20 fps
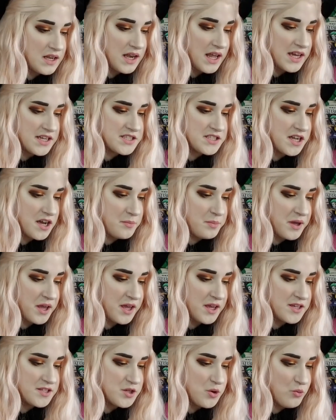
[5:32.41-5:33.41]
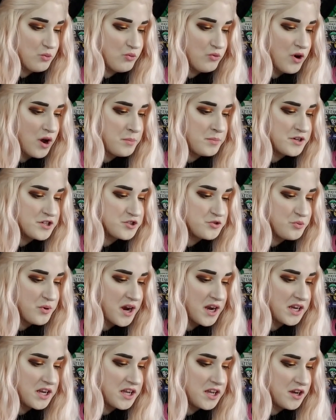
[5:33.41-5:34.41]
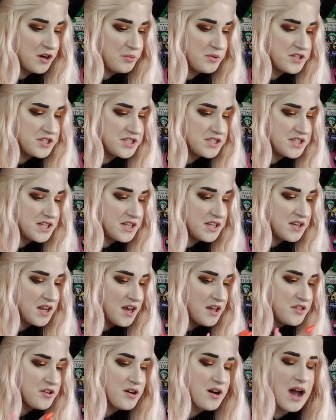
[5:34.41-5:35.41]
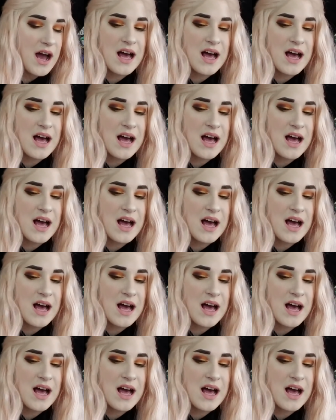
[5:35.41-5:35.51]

Next up is Rubbish right here, which is another,